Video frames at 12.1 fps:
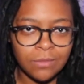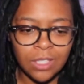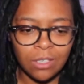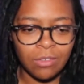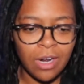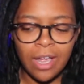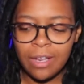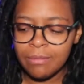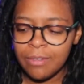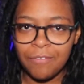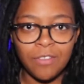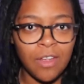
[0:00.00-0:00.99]
All right.
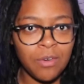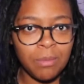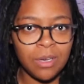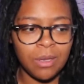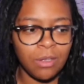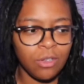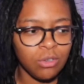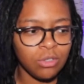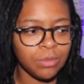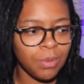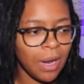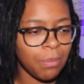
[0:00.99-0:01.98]
I've never been a
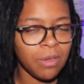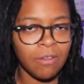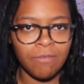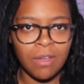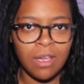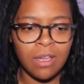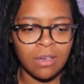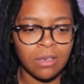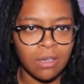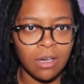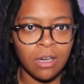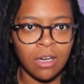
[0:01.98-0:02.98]
huge Brad Pitt fan.
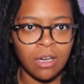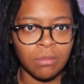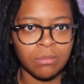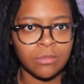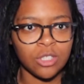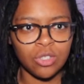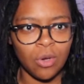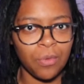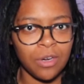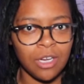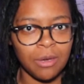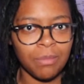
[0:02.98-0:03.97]
Um, just
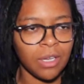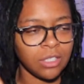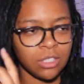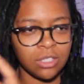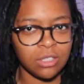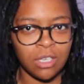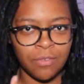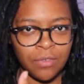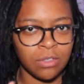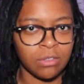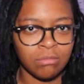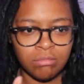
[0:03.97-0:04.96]
growing up, I just
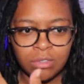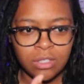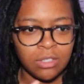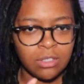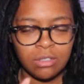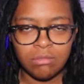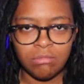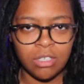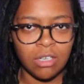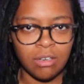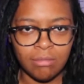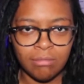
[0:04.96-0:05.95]
never, you
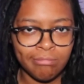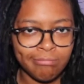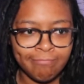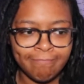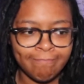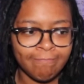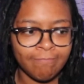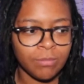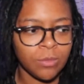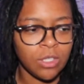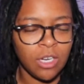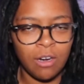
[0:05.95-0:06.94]
know,
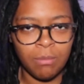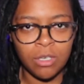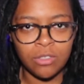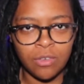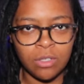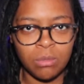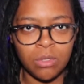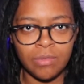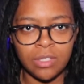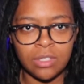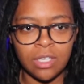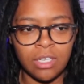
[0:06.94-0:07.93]
didn't care much for the
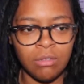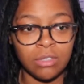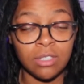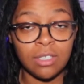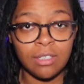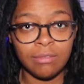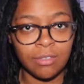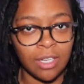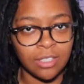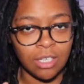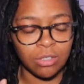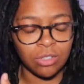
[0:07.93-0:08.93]
movies that he was in
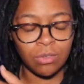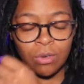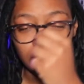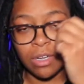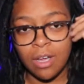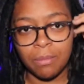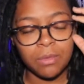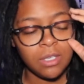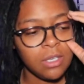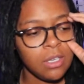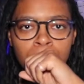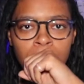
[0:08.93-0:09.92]
as I was growing up.
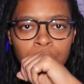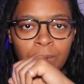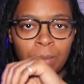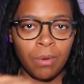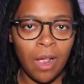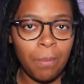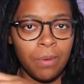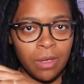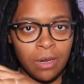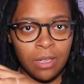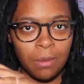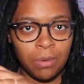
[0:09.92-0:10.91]
But Brad
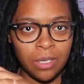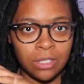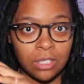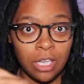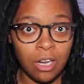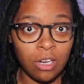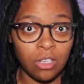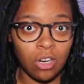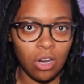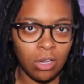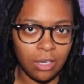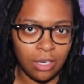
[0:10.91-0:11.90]
Pitt, he plays a character
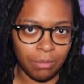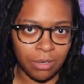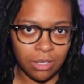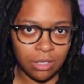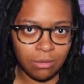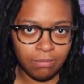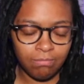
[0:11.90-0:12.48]
called Ladybug.